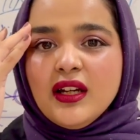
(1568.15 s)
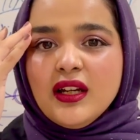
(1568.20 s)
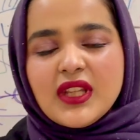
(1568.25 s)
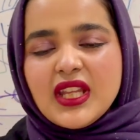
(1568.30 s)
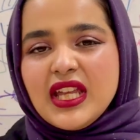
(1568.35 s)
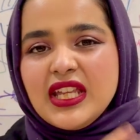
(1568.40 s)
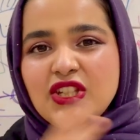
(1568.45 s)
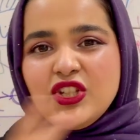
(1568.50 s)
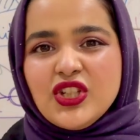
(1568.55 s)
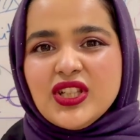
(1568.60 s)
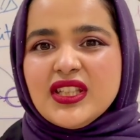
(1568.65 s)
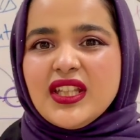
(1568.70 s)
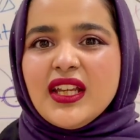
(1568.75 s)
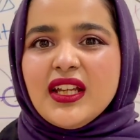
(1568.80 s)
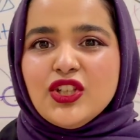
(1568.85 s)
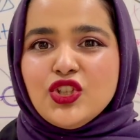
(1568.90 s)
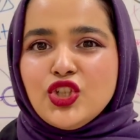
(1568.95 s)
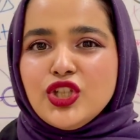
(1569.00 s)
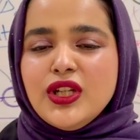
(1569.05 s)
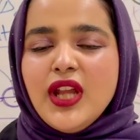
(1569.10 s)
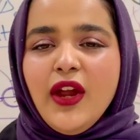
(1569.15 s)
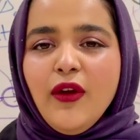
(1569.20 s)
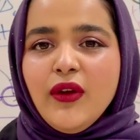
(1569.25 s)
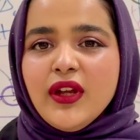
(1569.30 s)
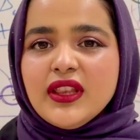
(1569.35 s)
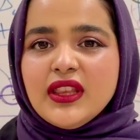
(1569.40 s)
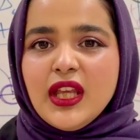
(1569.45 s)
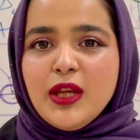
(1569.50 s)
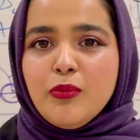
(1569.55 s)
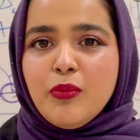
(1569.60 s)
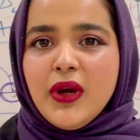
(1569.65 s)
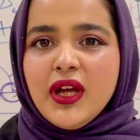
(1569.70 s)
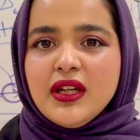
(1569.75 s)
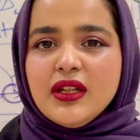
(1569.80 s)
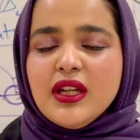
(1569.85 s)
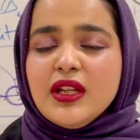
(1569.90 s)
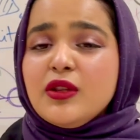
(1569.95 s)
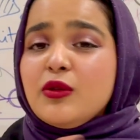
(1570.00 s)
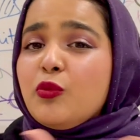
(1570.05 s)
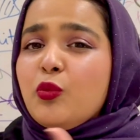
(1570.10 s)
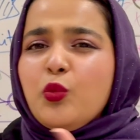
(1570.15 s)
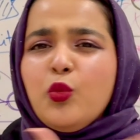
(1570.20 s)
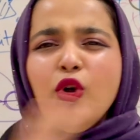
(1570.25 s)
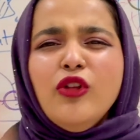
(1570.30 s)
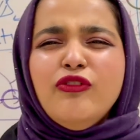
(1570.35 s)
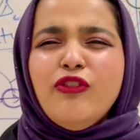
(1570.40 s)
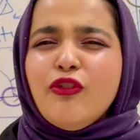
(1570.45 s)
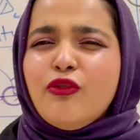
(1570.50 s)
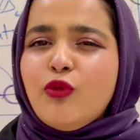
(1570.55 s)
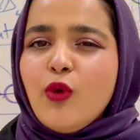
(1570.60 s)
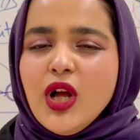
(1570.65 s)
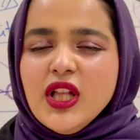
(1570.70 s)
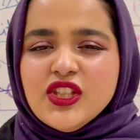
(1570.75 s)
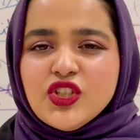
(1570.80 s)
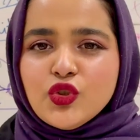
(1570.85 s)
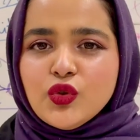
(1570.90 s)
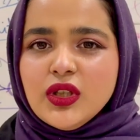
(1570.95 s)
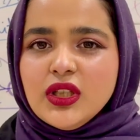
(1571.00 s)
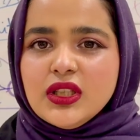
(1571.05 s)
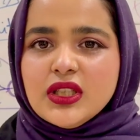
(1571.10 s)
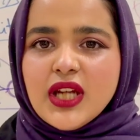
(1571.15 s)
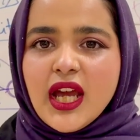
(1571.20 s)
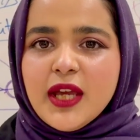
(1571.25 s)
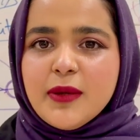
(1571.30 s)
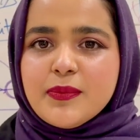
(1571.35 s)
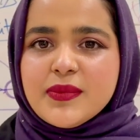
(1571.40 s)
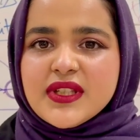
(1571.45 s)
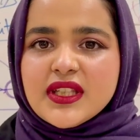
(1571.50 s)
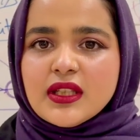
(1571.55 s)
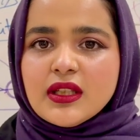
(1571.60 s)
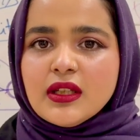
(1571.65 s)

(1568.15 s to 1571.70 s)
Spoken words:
It's just like a generic thing, but Wolf of Wall Street types.